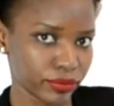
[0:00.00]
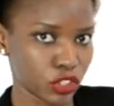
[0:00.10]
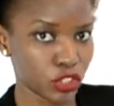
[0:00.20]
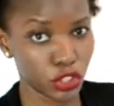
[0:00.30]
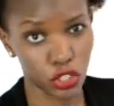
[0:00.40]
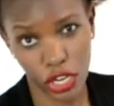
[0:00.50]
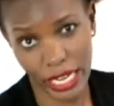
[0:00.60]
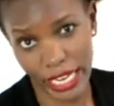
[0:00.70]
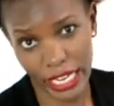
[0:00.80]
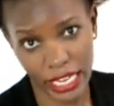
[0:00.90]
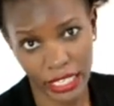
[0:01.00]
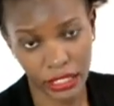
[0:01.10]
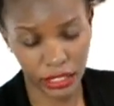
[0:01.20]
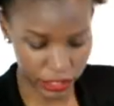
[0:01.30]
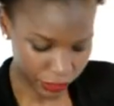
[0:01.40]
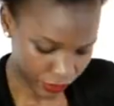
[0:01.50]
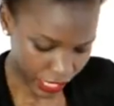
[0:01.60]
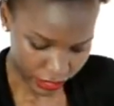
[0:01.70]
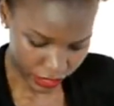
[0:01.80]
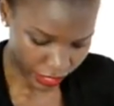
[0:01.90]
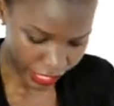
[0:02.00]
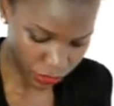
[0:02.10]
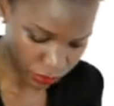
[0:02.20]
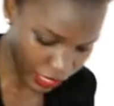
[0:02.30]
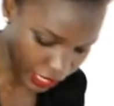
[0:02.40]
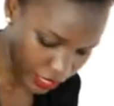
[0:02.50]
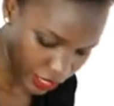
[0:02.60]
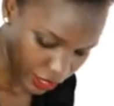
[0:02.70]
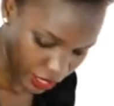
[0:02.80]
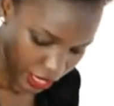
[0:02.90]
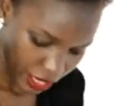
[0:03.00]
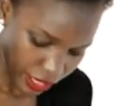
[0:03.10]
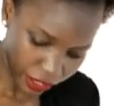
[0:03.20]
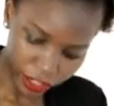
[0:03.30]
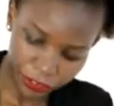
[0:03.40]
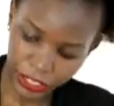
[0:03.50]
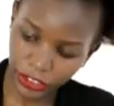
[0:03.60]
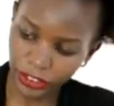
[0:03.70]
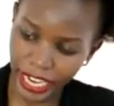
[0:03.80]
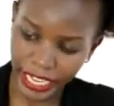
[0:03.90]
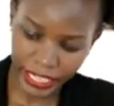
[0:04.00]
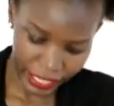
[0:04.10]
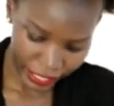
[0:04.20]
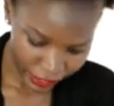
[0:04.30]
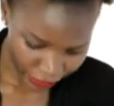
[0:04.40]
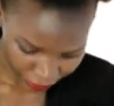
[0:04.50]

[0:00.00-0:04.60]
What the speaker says: tolerant, if that's the right word, the coffee grinder,